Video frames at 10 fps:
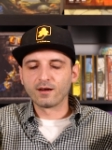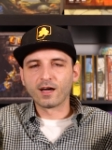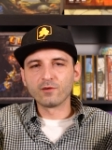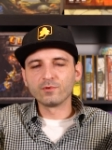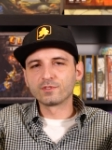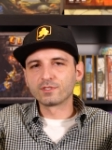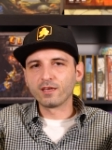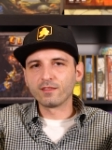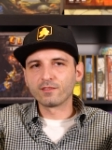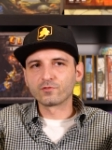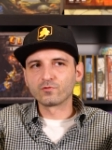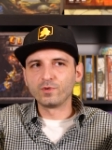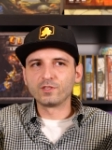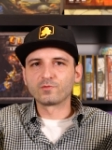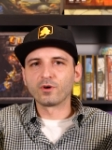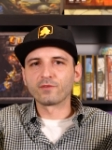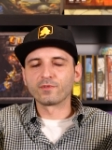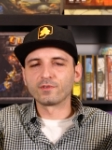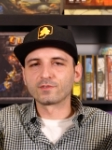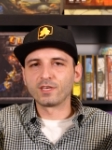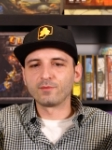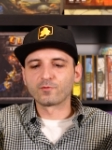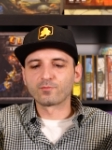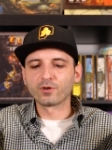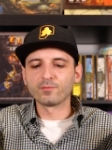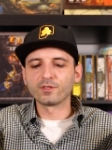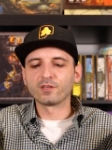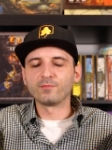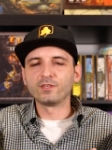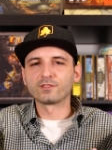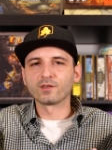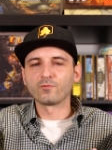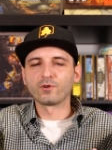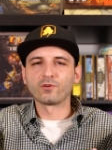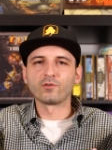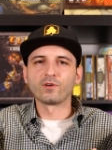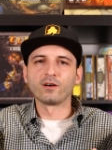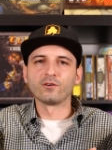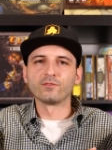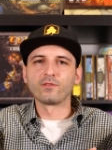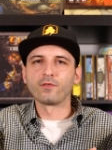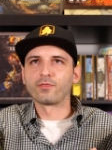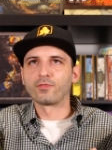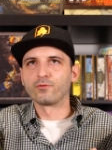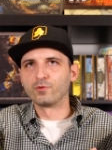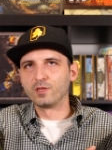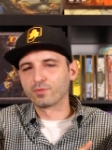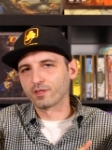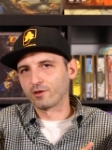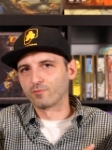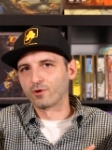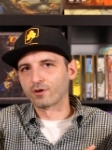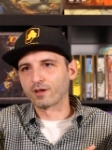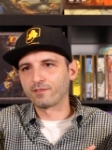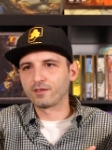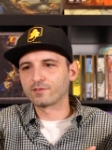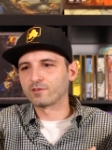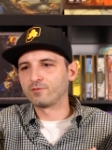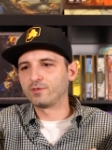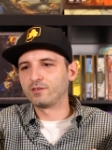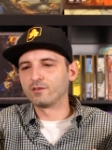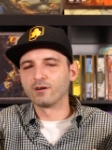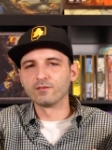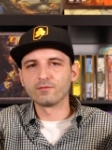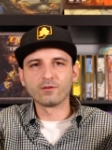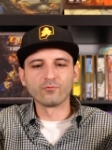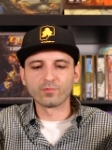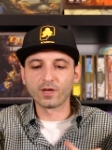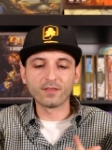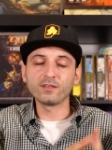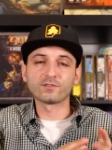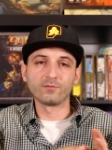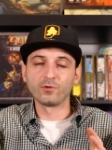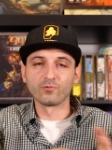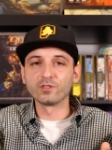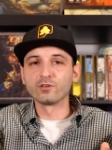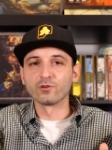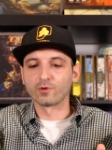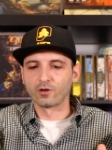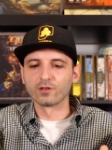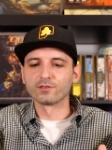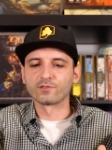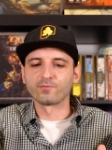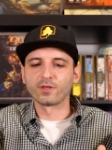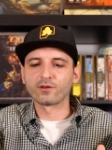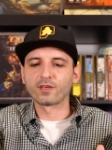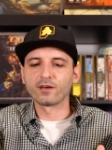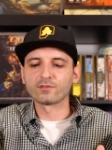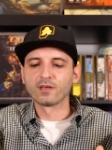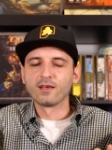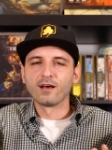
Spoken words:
I would say the sweet spot for this game is probably going to be somewhere around the 3-player mark. I think it's going to be really good regardless of player count.